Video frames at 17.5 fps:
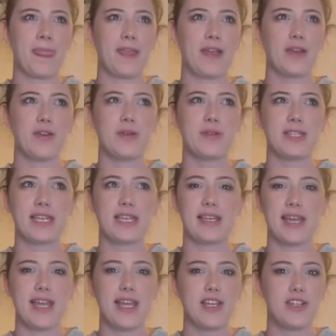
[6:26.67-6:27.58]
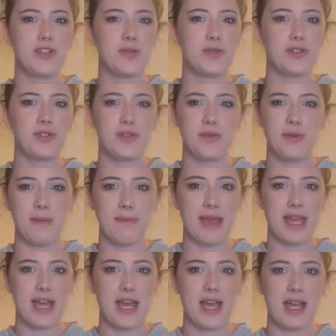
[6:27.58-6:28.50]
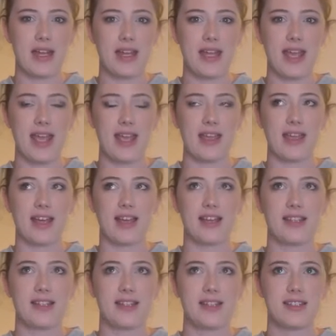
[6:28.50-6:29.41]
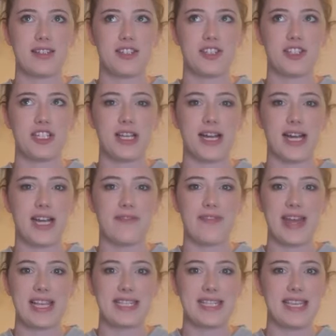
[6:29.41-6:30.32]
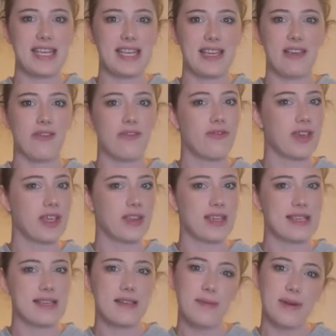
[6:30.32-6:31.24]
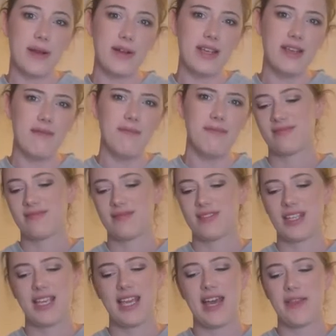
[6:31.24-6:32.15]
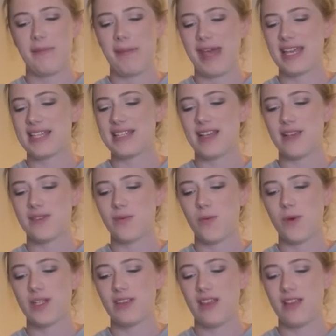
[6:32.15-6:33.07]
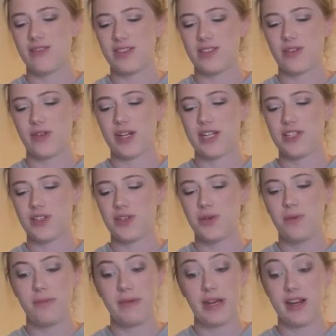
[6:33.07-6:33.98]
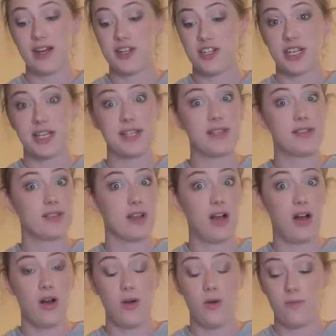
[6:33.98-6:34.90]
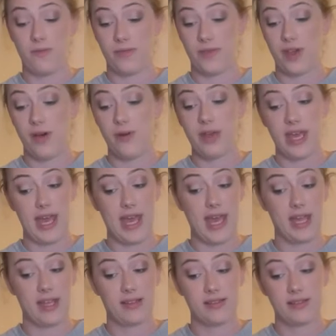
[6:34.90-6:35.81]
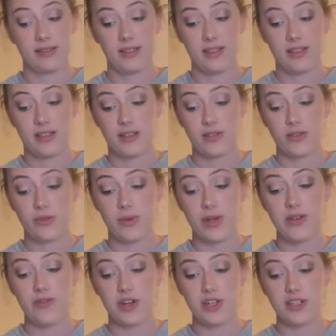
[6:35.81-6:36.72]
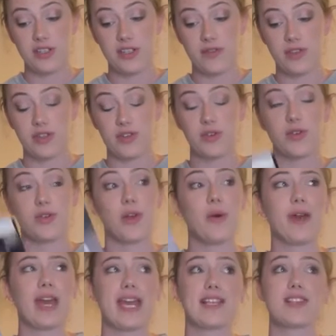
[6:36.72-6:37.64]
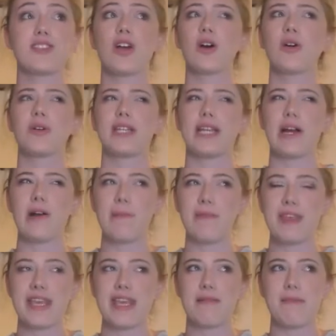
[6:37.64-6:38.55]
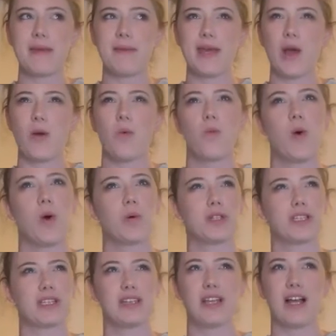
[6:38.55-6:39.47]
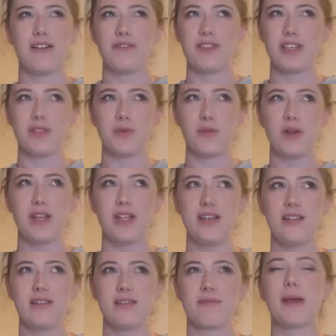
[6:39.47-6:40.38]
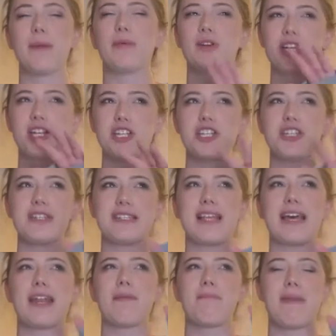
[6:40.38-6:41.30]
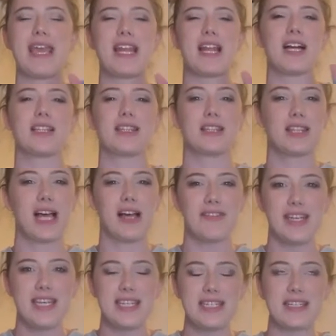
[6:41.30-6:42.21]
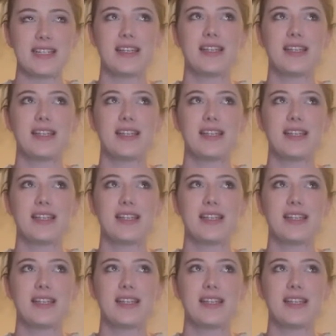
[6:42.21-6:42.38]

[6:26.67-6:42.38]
who's engaged to a man and she kind of has icky feelings about him. Yeah, the back says 1 love story, 2 marriages. Oh, okay. 3 versions of the truth. Okay, so now I'm thinking maybe I won't love this one. My prediction is that I may not love it.